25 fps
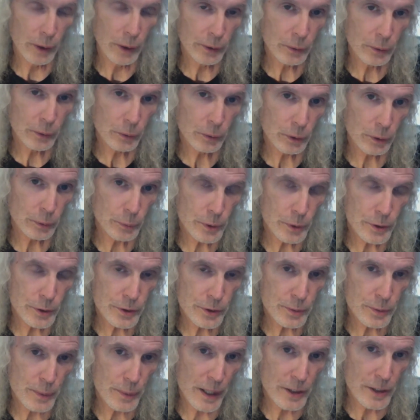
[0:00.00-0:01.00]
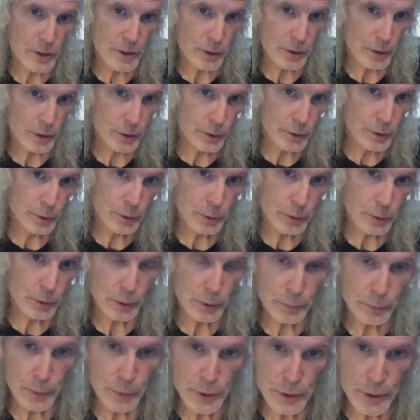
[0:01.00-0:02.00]
chord which is major, a 2
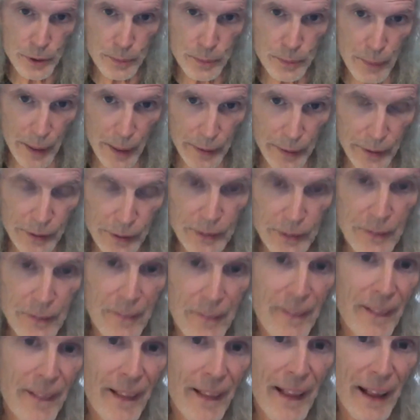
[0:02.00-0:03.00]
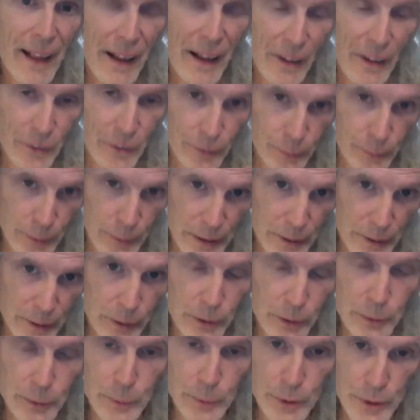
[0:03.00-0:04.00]
chord which is minor, a 3
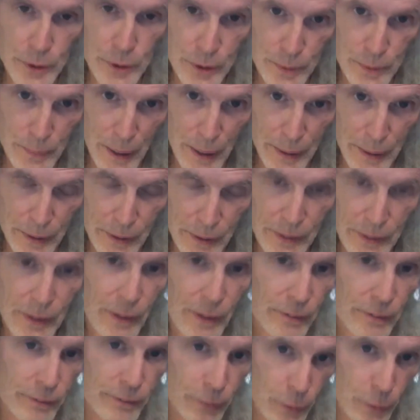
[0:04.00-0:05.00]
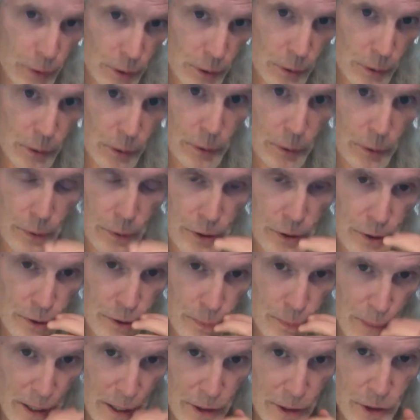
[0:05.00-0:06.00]
chord which is minor, a 4 chord which
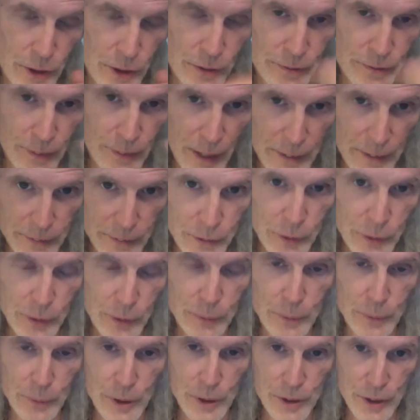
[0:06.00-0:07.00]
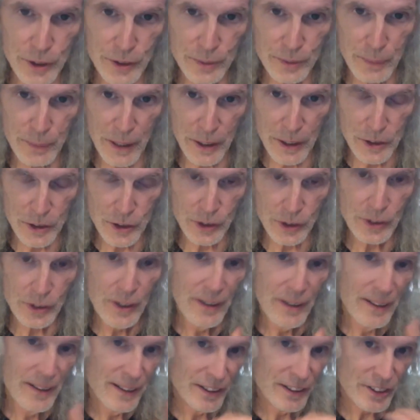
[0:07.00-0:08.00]
is major, 5 chord which is major,
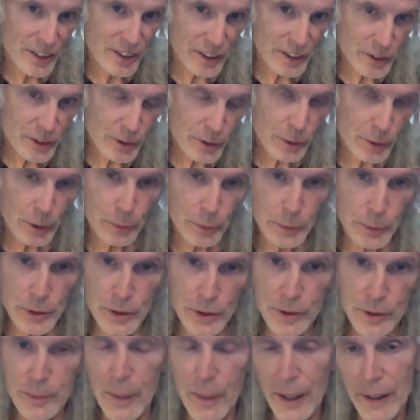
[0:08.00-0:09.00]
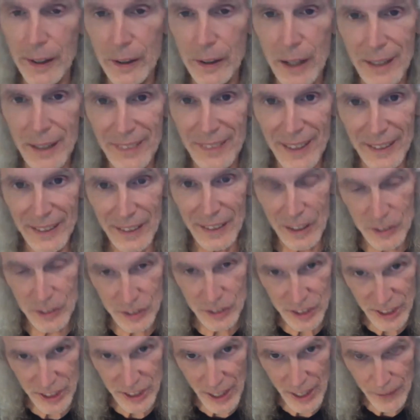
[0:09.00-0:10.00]
6 chord which is minor, and then the
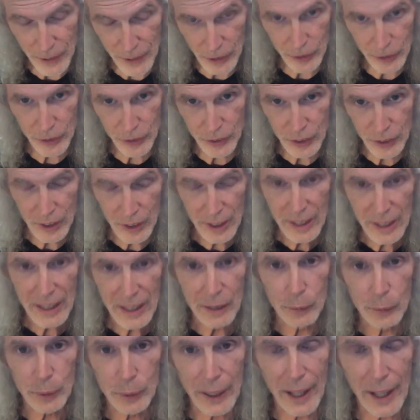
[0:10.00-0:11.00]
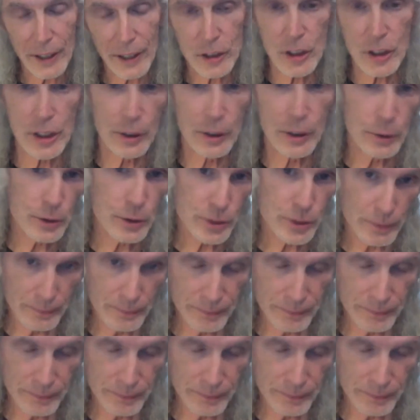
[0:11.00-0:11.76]
7th we actually use